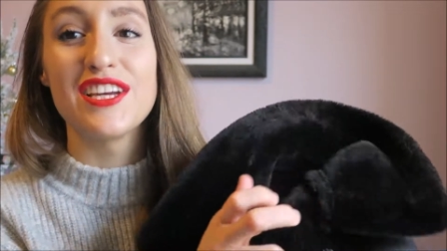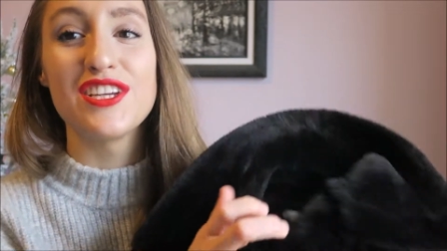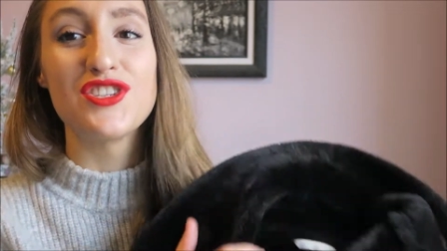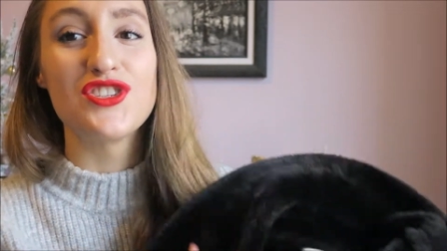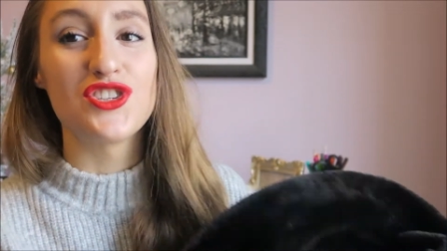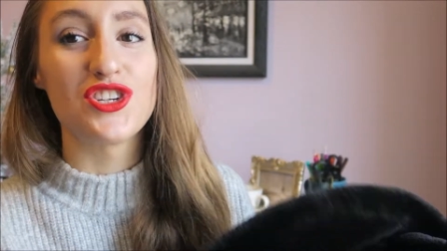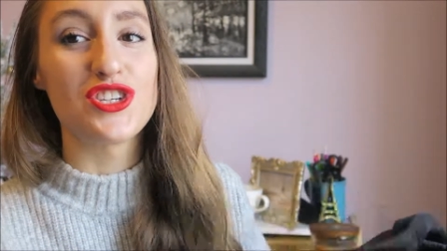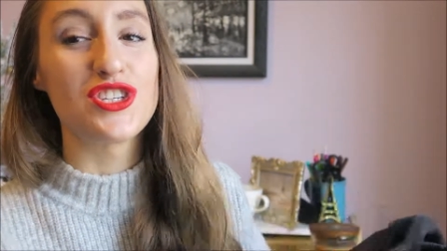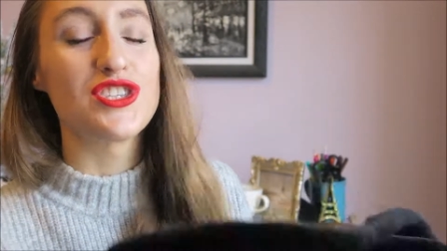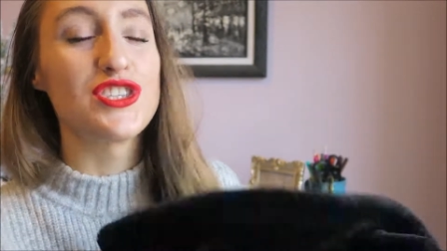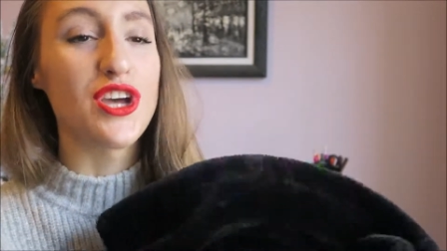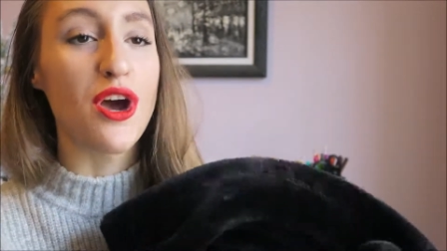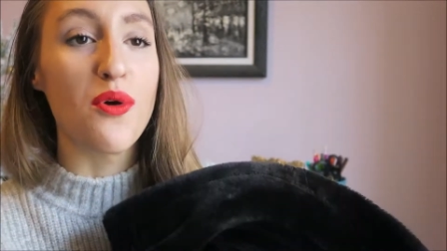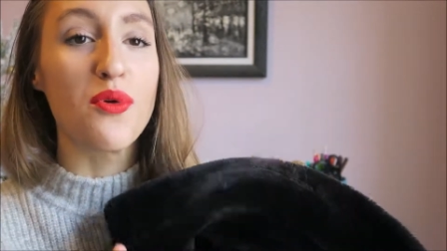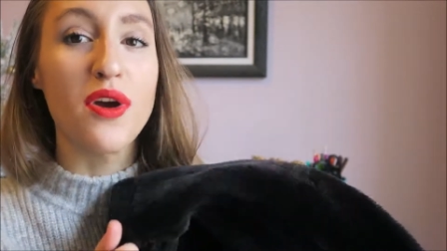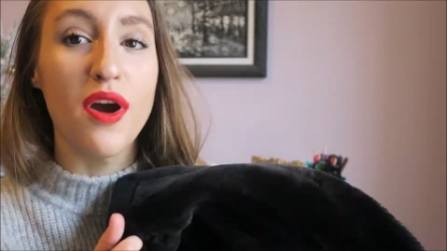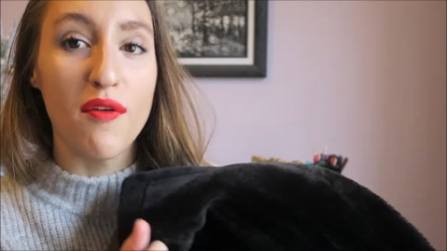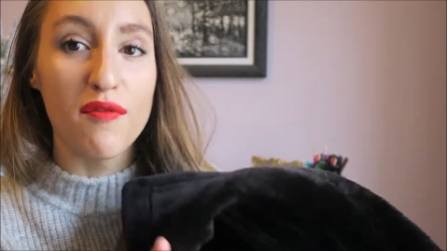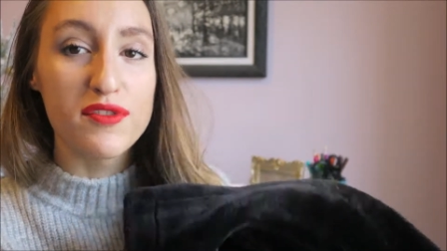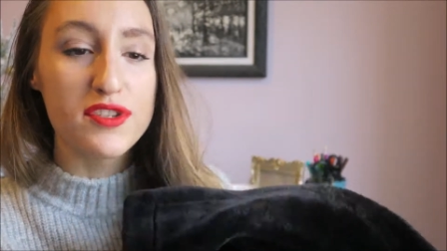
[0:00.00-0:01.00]
it's just
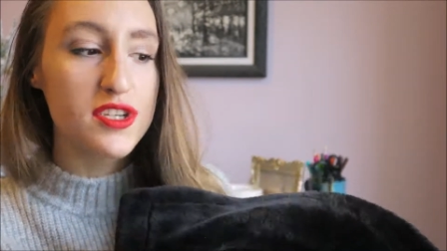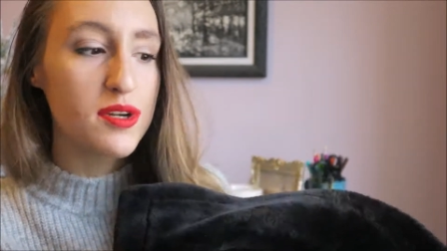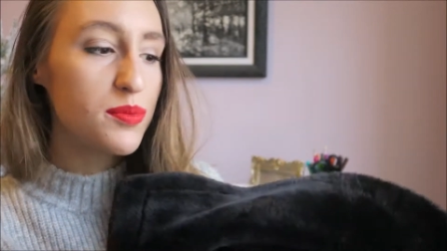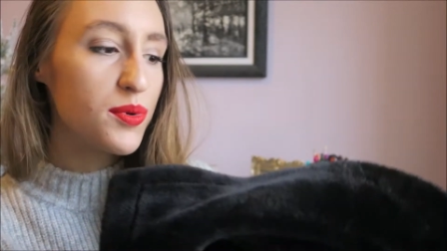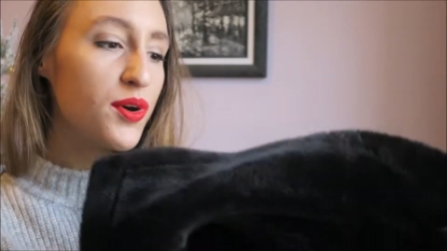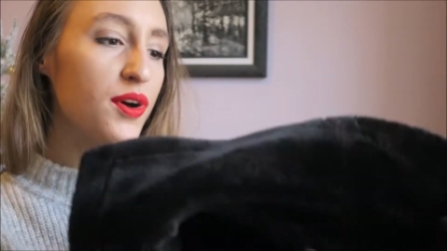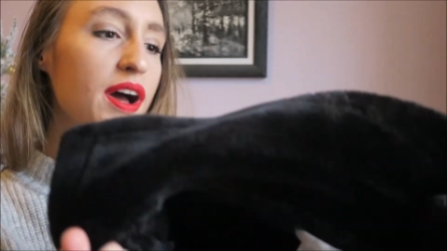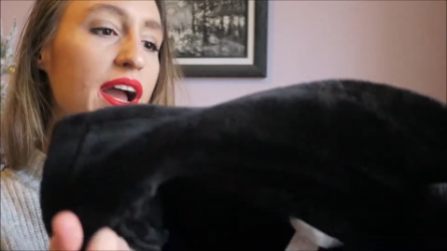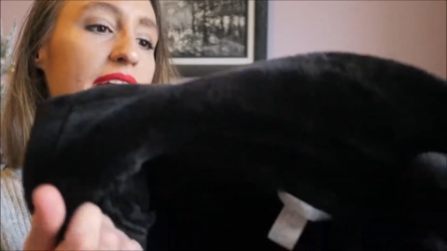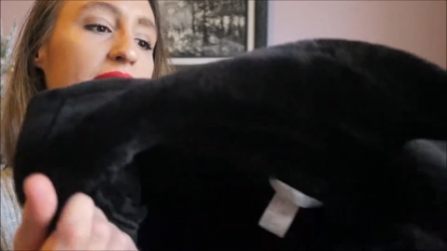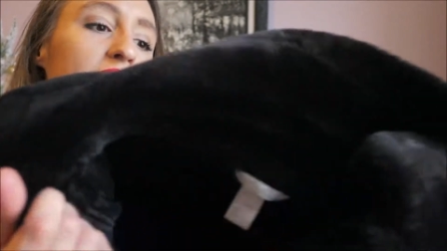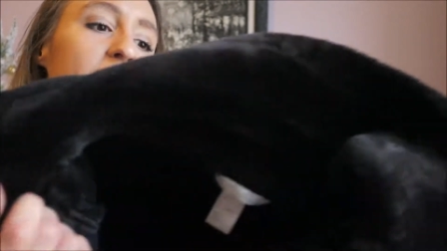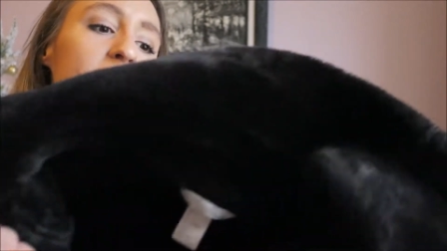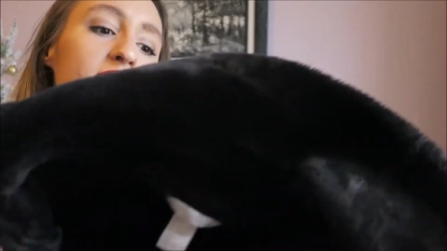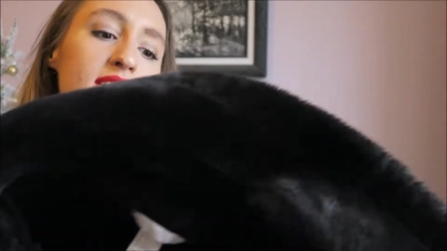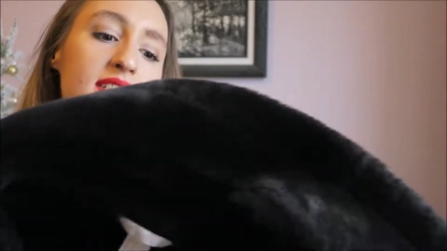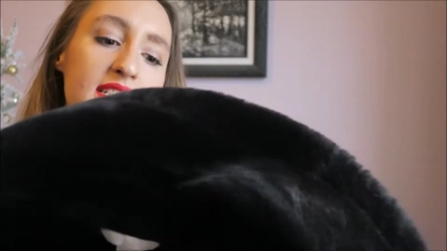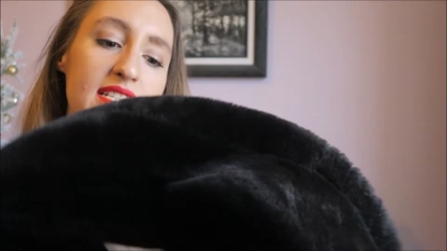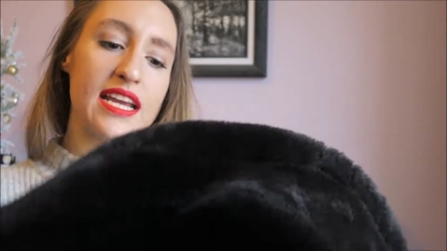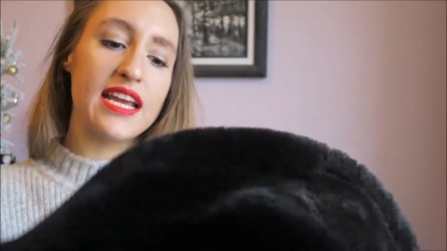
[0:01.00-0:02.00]
so comfortable,
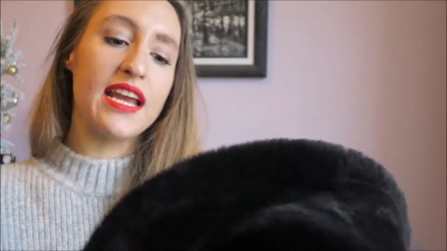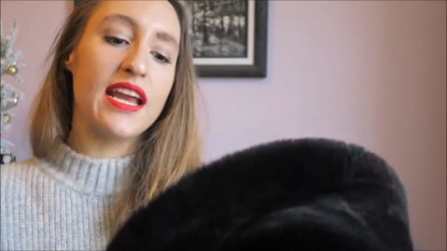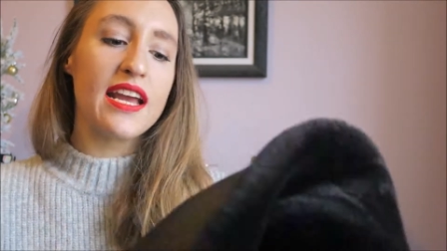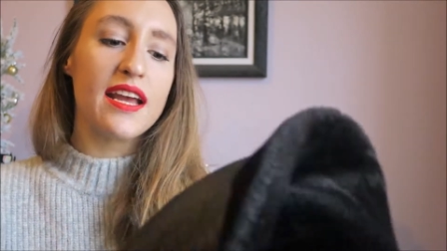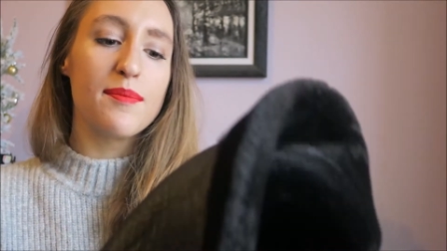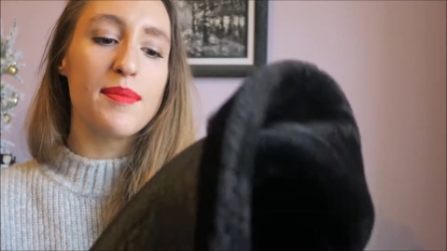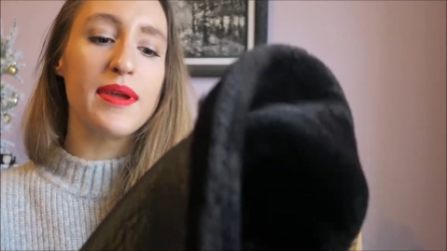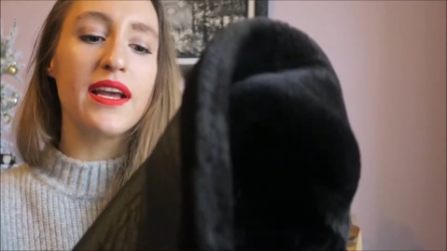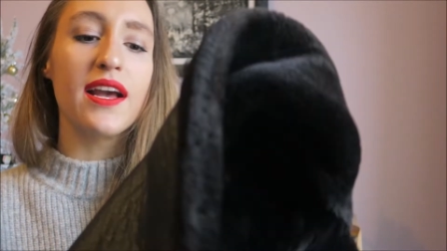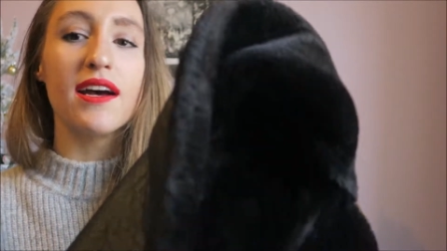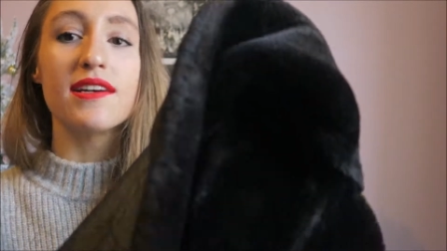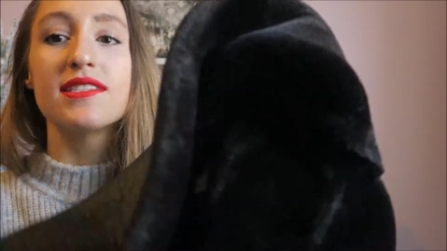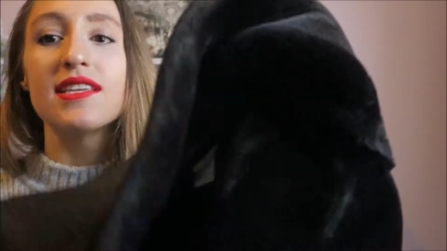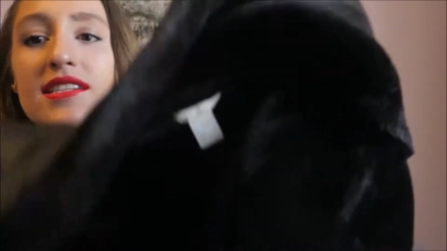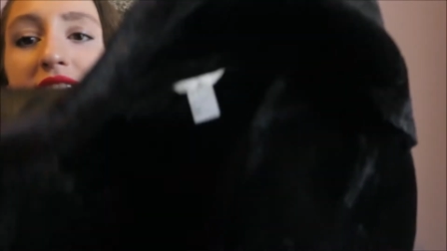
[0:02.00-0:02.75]
and because